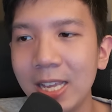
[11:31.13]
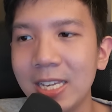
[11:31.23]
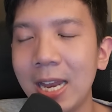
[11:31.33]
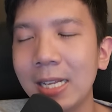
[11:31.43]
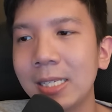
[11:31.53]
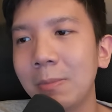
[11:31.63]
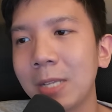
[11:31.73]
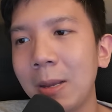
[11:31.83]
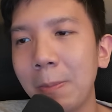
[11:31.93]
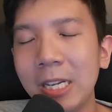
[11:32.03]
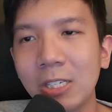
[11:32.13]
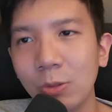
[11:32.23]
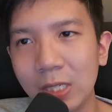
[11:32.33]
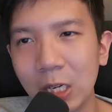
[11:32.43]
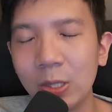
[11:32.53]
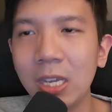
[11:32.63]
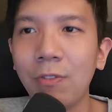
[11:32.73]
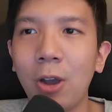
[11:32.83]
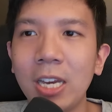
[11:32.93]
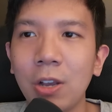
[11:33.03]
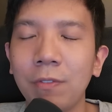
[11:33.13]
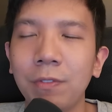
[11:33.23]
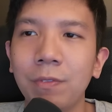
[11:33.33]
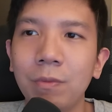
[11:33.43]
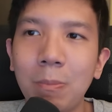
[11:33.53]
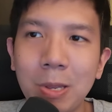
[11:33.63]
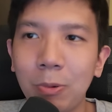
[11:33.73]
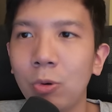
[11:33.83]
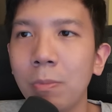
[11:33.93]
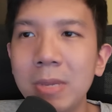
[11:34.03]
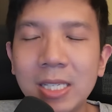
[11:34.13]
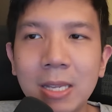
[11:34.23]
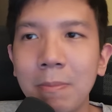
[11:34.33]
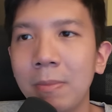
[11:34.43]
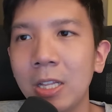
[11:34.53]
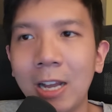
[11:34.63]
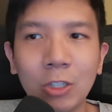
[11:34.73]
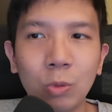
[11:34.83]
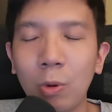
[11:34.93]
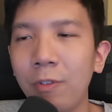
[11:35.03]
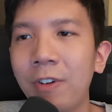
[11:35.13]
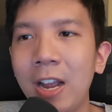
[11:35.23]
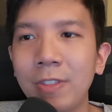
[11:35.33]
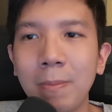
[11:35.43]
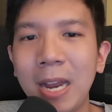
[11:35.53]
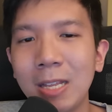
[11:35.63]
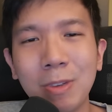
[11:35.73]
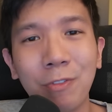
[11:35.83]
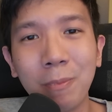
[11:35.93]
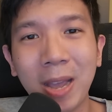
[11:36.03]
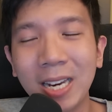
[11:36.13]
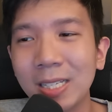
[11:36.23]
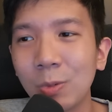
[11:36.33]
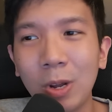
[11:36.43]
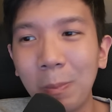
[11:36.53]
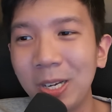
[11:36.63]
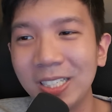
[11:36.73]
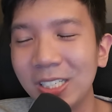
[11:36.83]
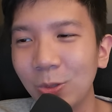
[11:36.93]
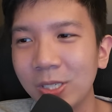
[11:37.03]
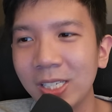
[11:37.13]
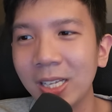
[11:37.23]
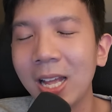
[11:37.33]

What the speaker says: yet at the same time he plays the DOT for any of people who missed him in like 2.5, the many different banners, want to play DOT.